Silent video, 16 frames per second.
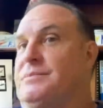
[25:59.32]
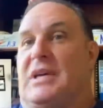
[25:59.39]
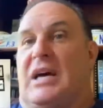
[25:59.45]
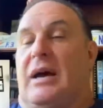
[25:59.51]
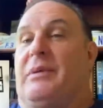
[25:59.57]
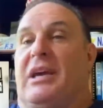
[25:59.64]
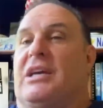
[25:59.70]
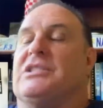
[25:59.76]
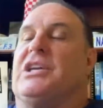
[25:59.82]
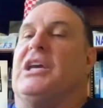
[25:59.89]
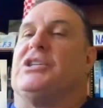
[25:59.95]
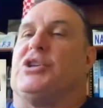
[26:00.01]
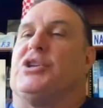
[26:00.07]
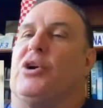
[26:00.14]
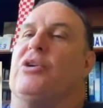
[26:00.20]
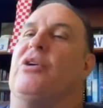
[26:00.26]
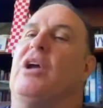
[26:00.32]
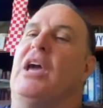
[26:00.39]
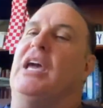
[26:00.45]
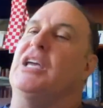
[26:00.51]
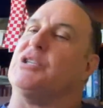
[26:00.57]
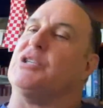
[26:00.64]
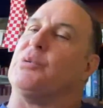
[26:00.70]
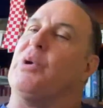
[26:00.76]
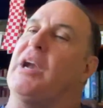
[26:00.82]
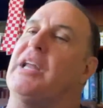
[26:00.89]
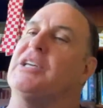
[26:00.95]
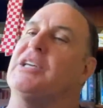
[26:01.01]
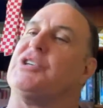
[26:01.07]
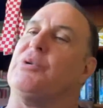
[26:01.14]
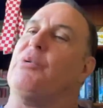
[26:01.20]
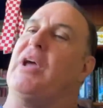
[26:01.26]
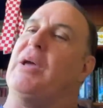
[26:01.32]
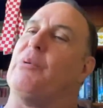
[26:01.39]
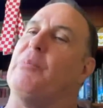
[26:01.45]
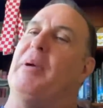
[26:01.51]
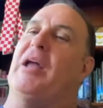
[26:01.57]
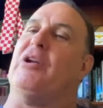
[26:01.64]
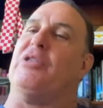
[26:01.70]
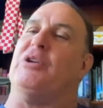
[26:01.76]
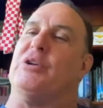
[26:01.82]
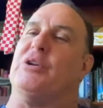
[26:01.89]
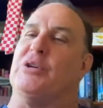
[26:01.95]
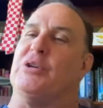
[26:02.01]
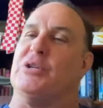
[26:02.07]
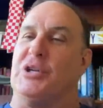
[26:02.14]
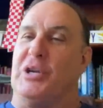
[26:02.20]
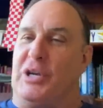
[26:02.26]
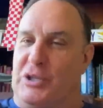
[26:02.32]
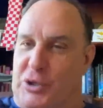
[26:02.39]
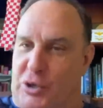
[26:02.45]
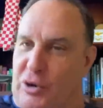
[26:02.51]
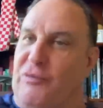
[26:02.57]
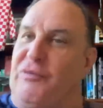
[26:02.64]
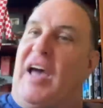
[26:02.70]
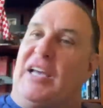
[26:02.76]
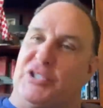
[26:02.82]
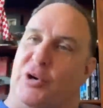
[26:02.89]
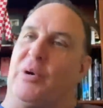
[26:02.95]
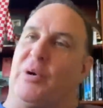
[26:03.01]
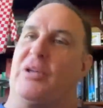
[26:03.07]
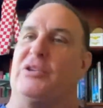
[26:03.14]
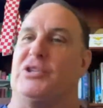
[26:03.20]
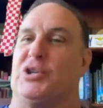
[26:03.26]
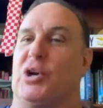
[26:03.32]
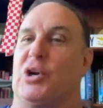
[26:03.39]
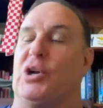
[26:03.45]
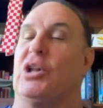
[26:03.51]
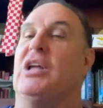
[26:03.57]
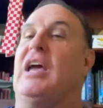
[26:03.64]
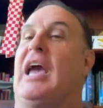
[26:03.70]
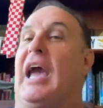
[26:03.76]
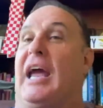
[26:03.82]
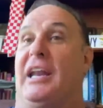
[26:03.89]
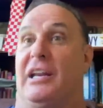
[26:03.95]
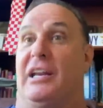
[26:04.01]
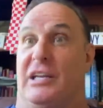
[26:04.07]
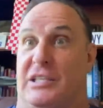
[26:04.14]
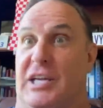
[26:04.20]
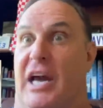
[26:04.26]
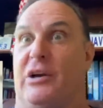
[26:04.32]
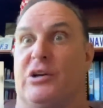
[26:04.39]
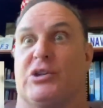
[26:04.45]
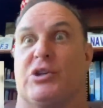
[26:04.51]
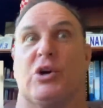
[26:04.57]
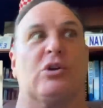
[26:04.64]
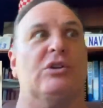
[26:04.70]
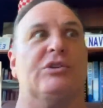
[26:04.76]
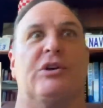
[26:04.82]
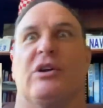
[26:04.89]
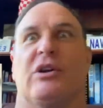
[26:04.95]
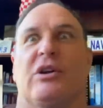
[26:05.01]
I mean, because he could turn, his radius and rate were better than yours. He could turn faster around the circle and in a tighter circle. And you're